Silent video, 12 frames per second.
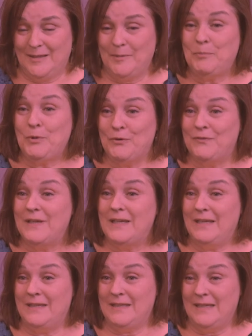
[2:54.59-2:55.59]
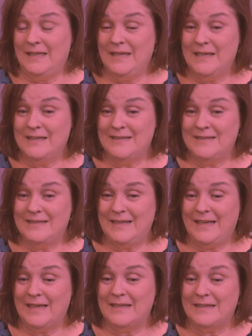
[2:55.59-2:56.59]
A perfect kidney.
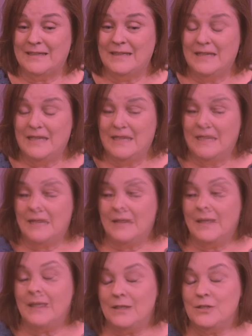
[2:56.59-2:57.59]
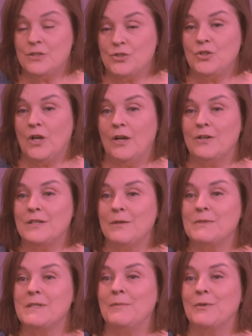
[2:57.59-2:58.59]
And getting discharged, I
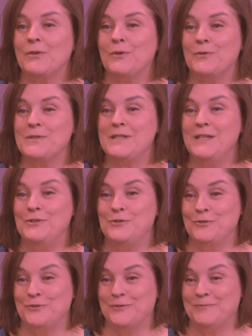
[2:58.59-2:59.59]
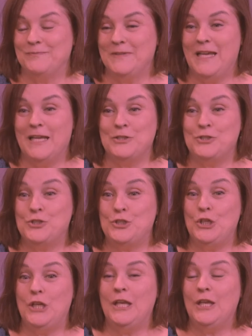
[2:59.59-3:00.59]
was able to go see June and
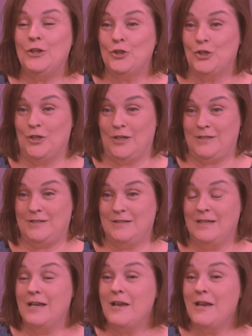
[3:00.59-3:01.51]
she looked